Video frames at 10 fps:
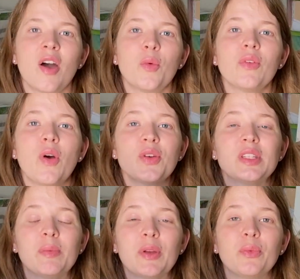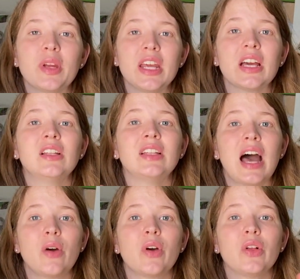We've also been reading
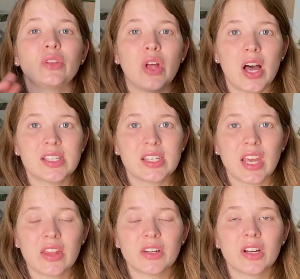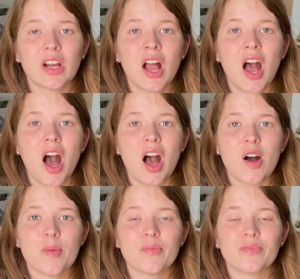aloud a lot together.
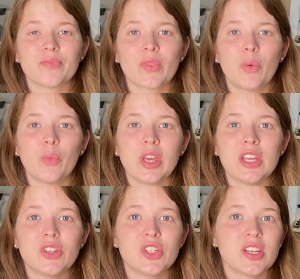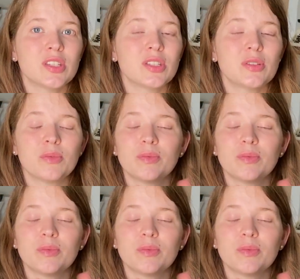We just